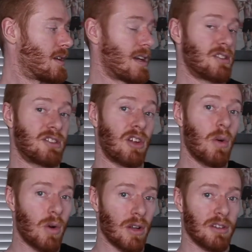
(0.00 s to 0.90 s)
and
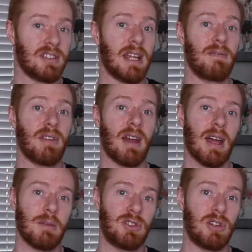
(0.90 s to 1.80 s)
so on. Same for the
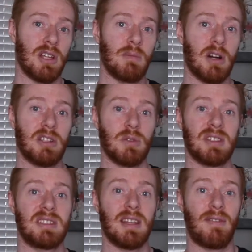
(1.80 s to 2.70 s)
hamstring. You might do a
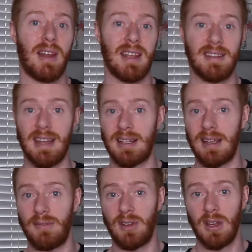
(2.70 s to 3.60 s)
stiff-legged
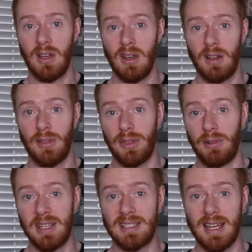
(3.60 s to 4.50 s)
deadlift,
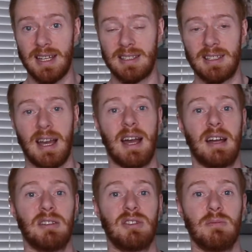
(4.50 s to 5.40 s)
3 sets,
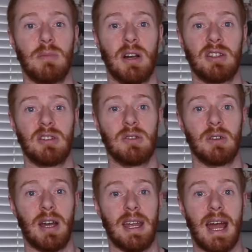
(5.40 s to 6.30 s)
and you might
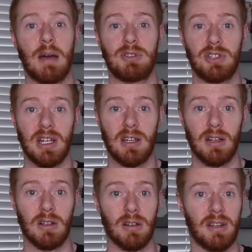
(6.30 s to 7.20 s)
do a hamstring
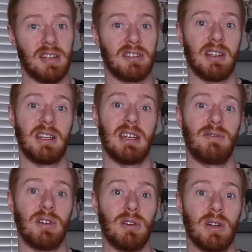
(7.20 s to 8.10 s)
curl, and that's going to give
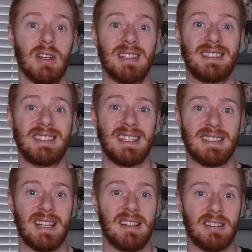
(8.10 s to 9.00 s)
you 6
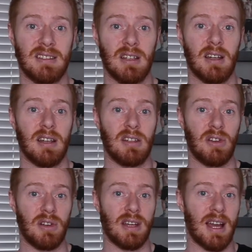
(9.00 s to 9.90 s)
sets, and then
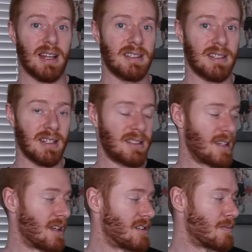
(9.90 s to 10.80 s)
you can add sets
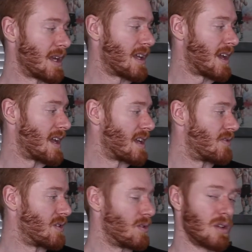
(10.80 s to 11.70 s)
then to make it 8
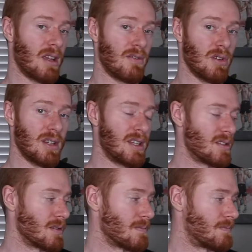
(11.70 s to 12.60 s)
if you need to.